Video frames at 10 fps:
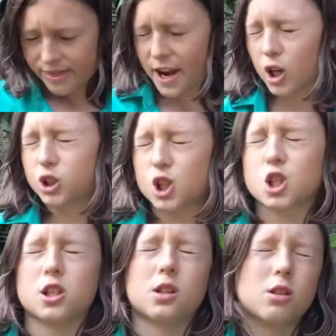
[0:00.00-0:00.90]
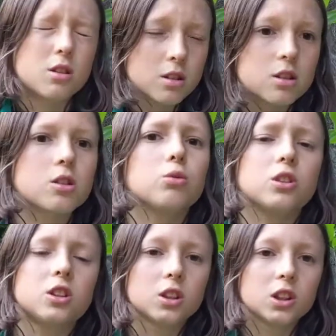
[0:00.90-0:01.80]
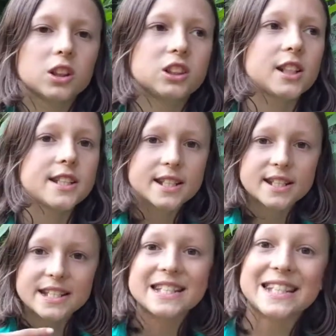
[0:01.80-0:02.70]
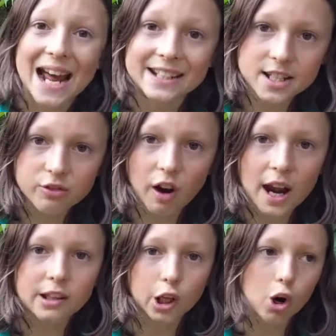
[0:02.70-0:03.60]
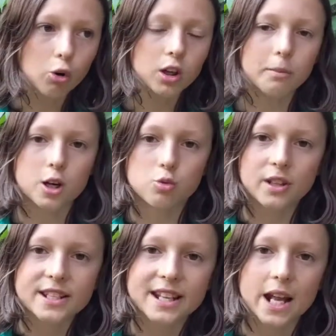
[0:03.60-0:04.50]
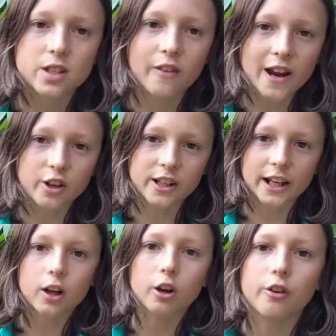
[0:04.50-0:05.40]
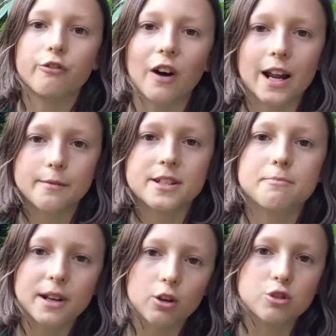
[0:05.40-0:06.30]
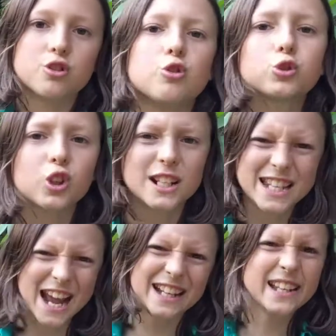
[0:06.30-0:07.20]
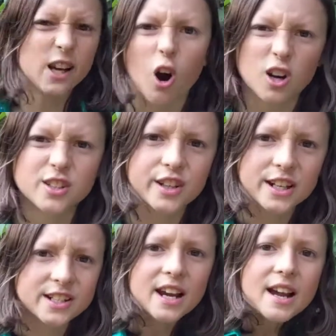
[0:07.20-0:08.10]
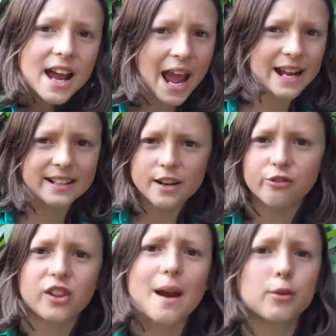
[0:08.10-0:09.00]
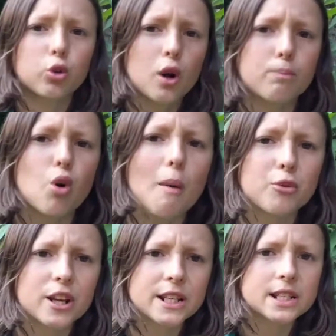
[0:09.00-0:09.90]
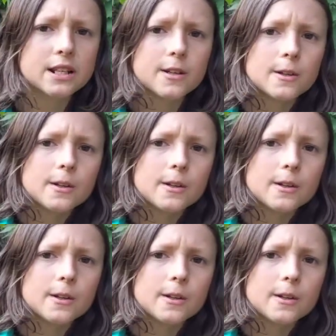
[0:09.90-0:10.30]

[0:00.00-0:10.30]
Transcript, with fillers: They're just so delicious and satisfying. The coconut butter is really satisfying. You're getting all your vitamins, minerals, nutrients, antioxidants, anti-inflammatory properties.